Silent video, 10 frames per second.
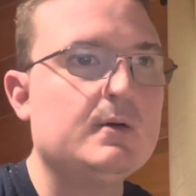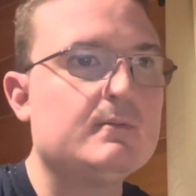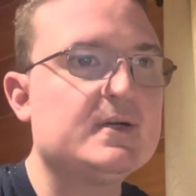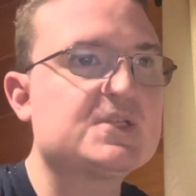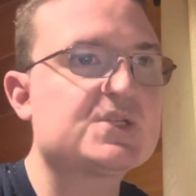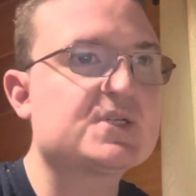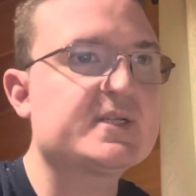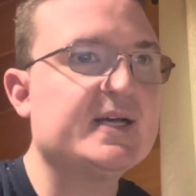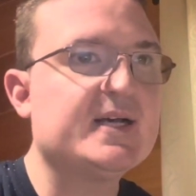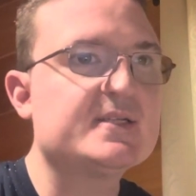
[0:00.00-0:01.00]
which
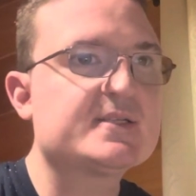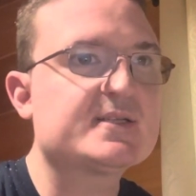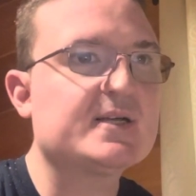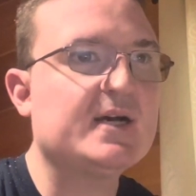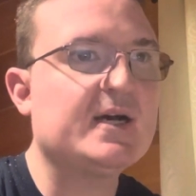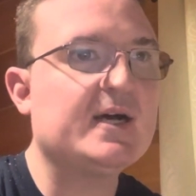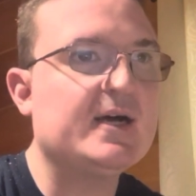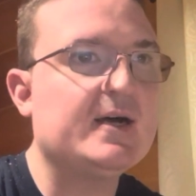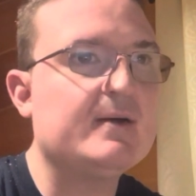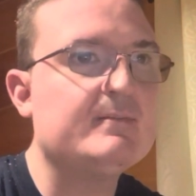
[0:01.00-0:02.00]
says
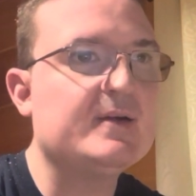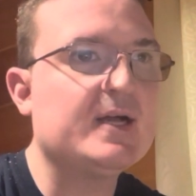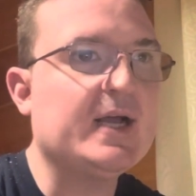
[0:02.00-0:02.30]
Alabama